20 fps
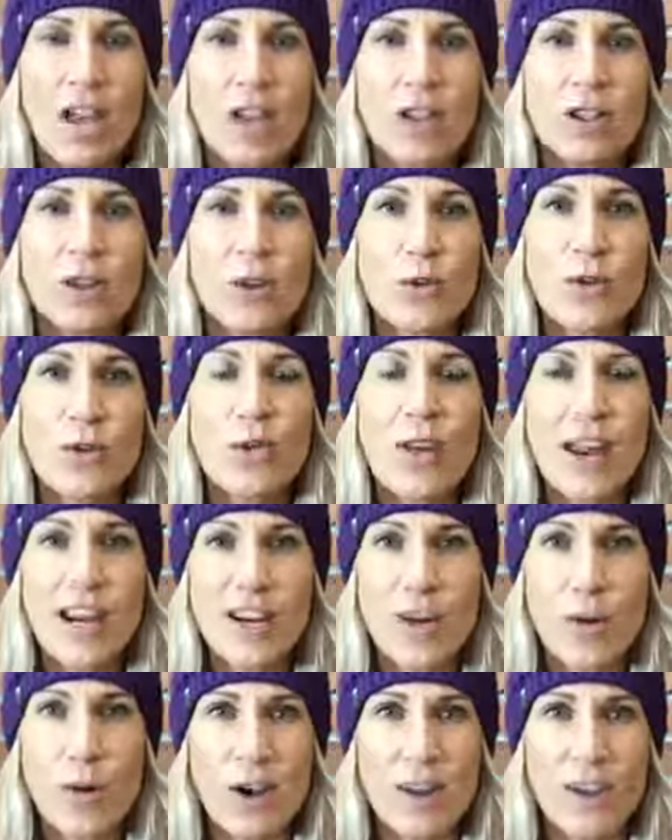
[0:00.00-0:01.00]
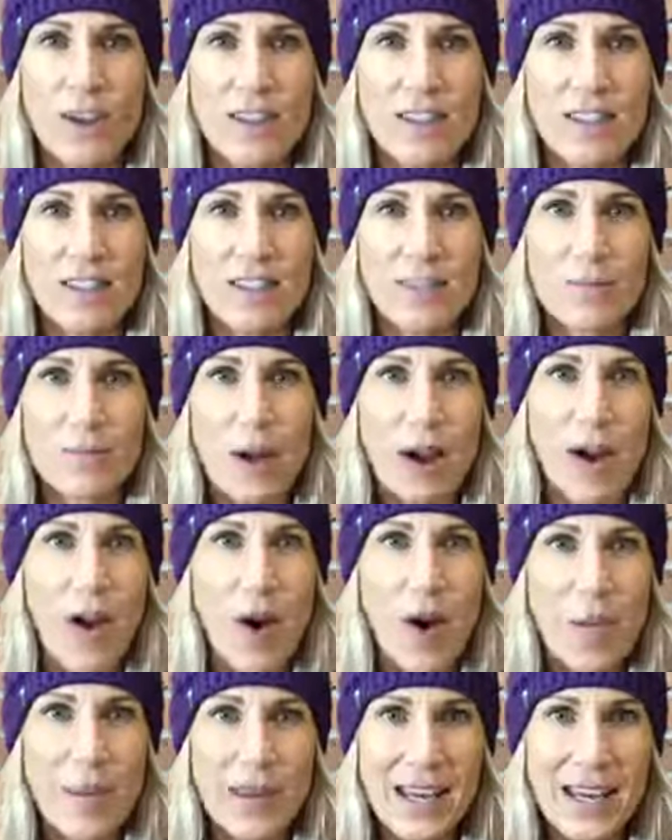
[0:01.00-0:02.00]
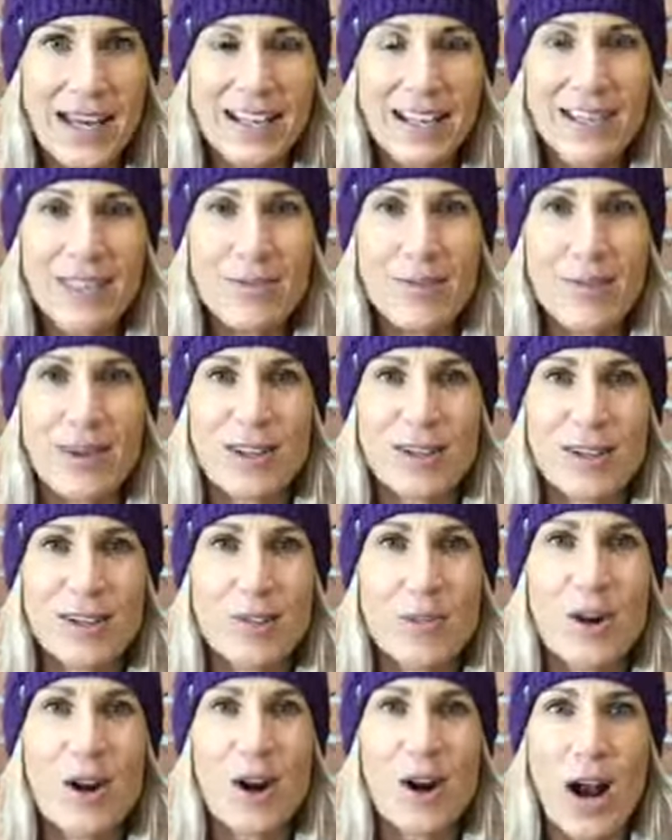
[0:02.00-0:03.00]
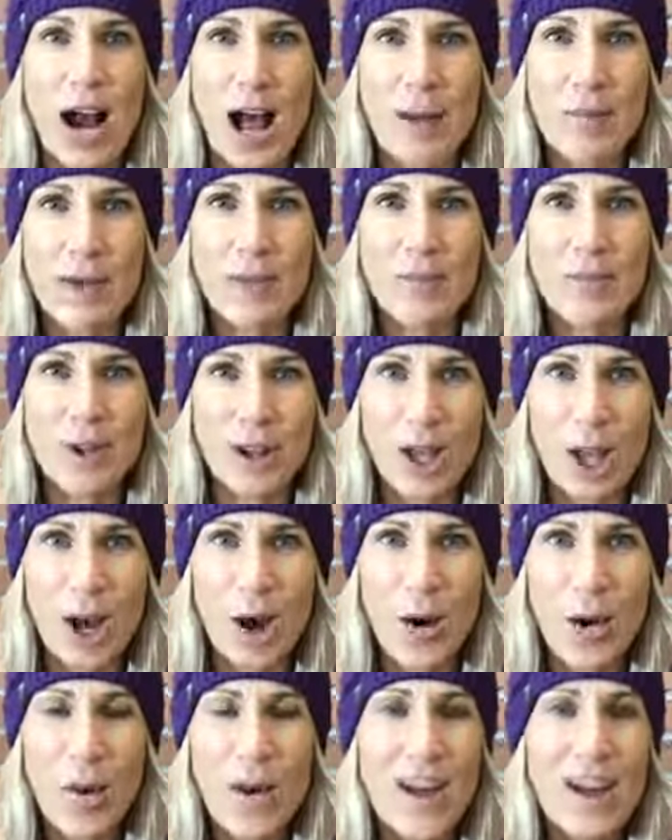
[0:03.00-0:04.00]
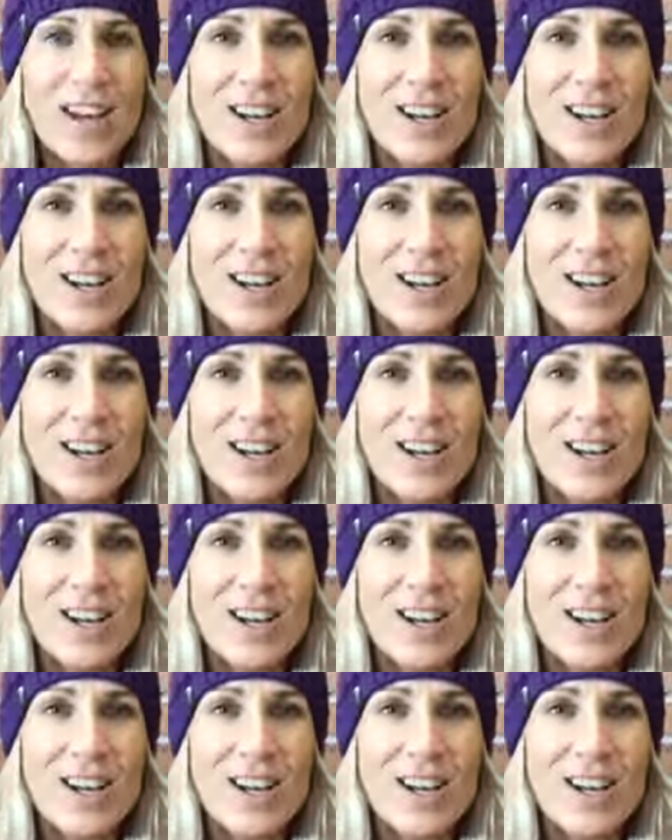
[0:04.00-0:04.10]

So if you have any questions, by all means, message me or comment below.